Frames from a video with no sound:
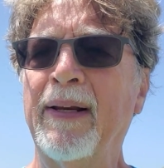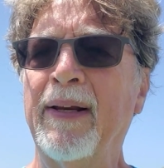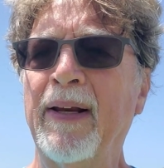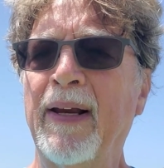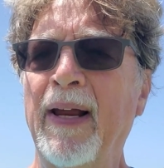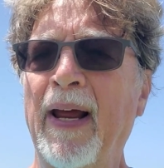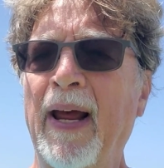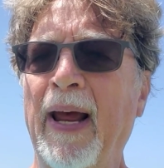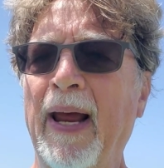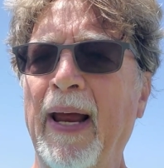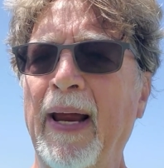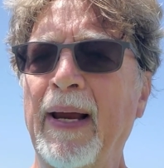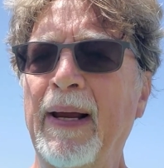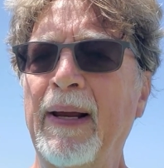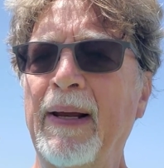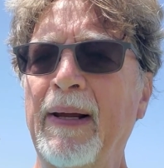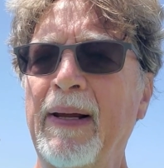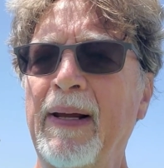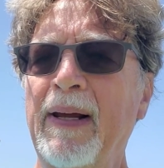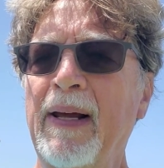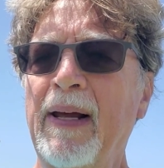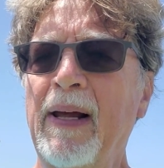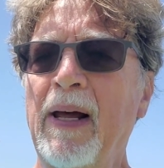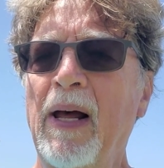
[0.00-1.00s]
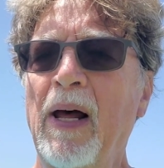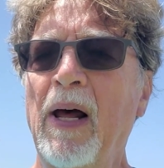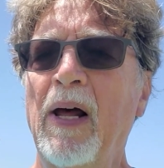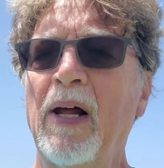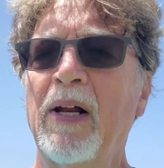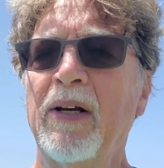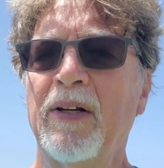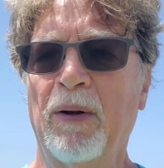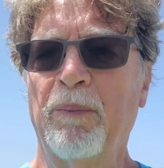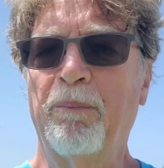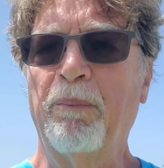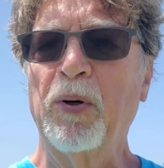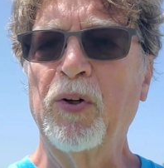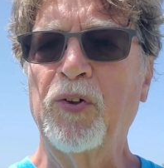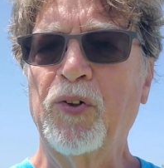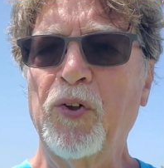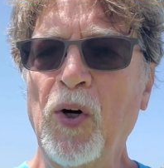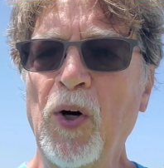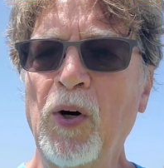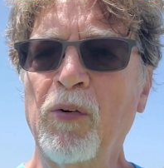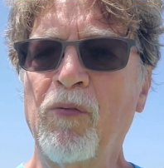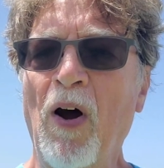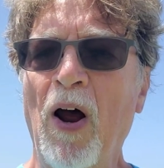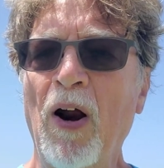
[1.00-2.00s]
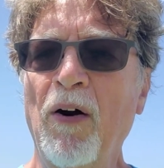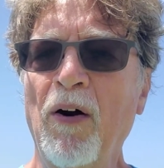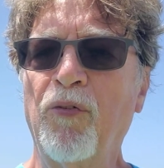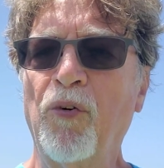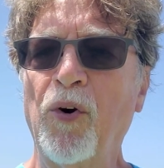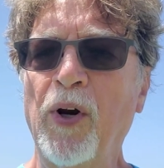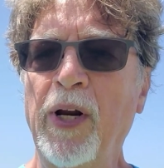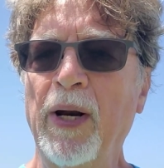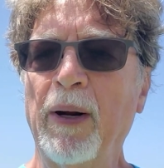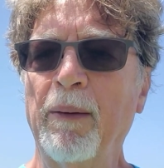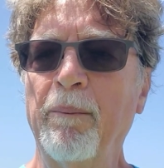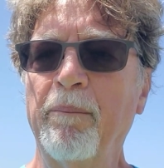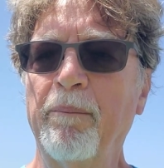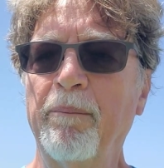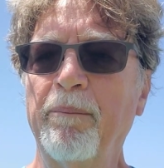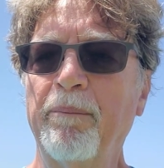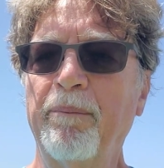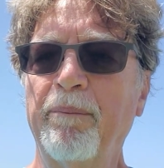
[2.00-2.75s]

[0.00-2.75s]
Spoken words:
today to preserve our freedom.